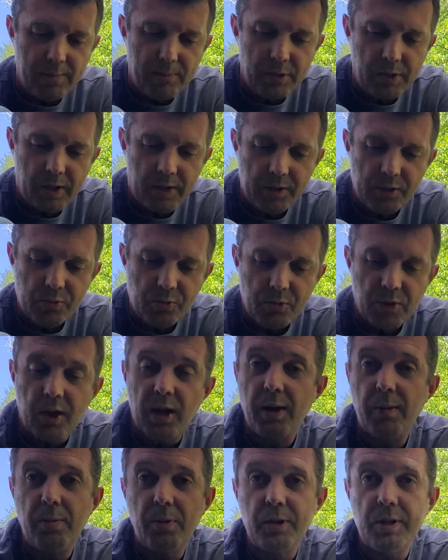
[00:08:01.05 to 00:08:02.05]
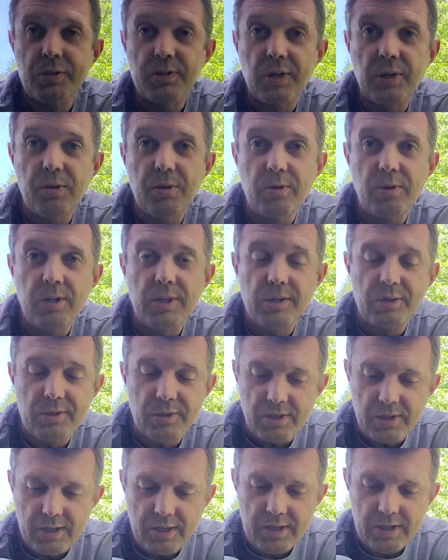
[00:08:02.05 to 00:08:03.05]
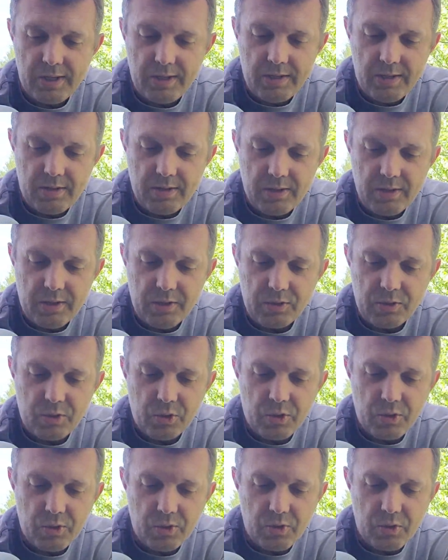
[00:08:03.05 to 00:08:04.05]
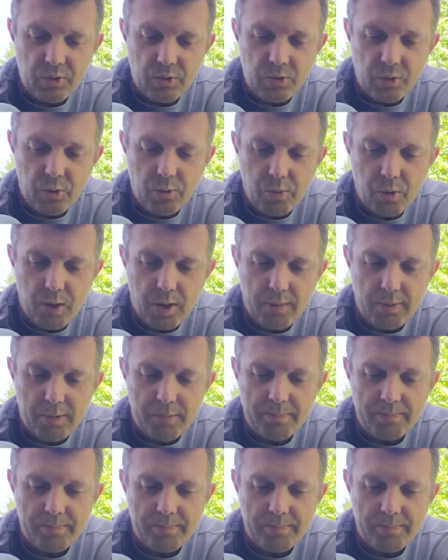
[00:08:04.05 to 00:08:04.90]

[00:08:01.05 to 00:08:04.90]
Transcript: but not as reliably as I do these. These you can do no problem.